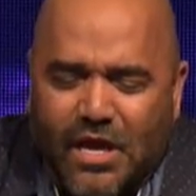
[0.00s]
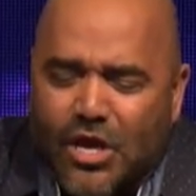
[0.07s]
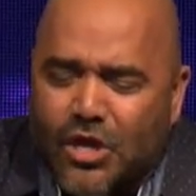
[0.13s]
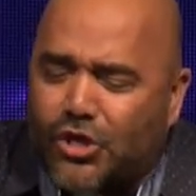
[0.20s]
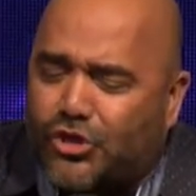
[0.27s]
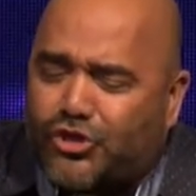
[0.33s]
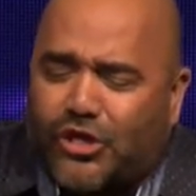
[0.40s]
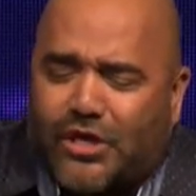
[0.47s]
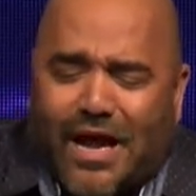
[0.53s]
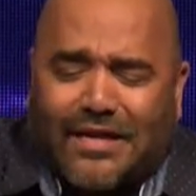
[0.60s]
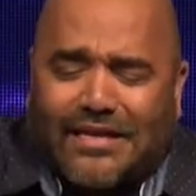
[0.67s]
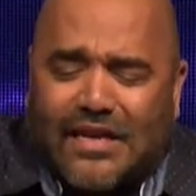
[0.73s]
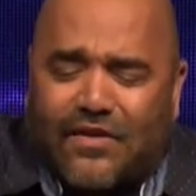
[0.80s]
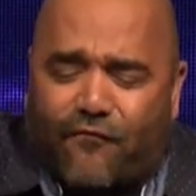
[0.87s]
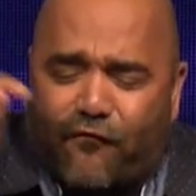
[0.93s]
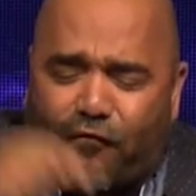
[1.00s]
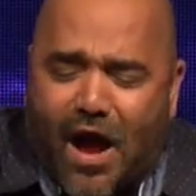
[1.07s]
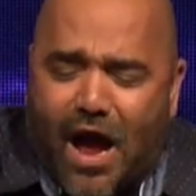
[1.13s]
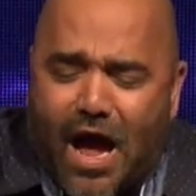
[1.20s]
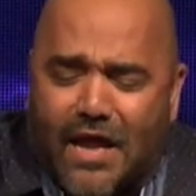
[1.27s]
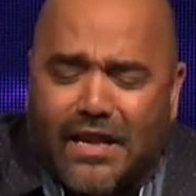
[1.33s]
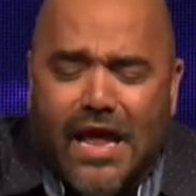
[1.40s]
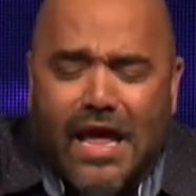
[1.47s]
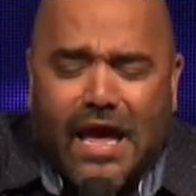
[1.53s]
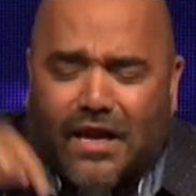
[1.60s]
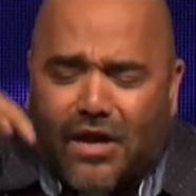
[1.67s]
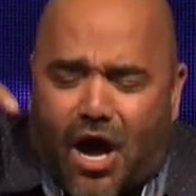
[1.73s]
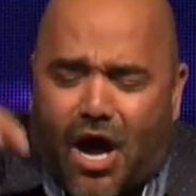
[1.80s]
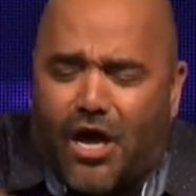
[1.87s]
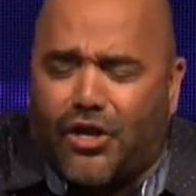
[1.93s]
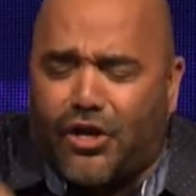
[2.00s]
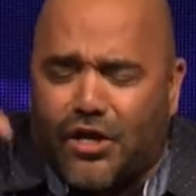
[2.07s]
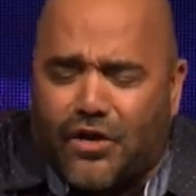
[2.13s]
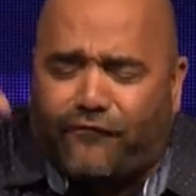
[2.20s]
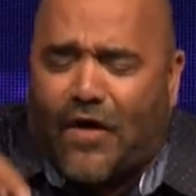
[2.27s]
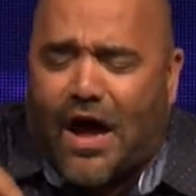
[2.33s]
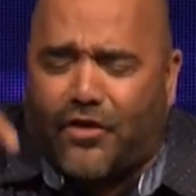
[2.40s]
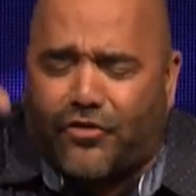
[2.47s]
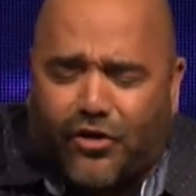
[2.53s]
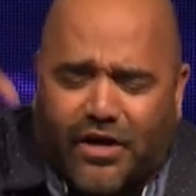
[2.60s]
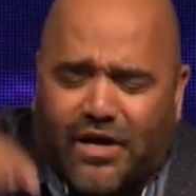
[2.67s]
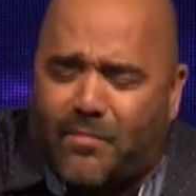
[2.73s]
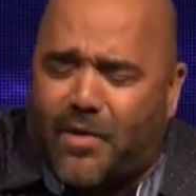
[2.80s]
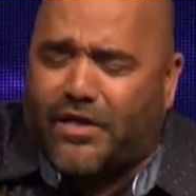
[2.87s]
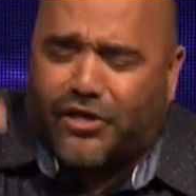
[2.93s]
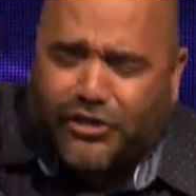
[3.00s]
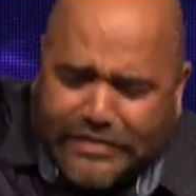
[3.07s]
you shall not defraud, and honor your father and your mother.